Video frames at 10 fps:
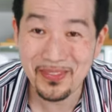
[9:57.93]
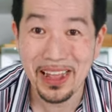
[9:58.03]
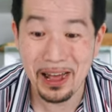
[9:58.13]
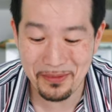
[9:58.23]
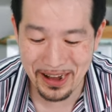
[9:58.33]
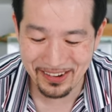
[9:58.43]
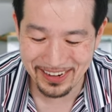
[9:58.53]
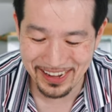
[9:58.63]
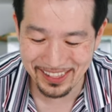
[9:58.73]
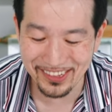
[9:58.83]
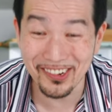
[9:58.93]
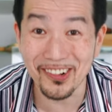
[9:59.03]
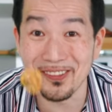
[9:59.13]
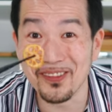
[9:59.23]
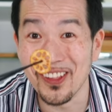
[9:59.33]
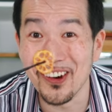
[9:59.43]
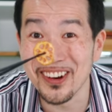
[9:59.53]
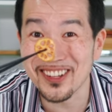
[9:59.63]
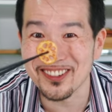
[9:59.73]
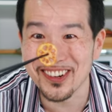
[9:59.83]
How about a little
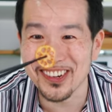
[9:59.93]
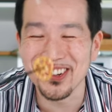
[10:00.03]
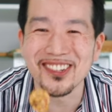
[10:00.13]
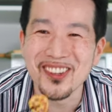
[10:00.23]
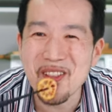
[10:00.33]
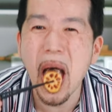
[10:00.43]
lotus root?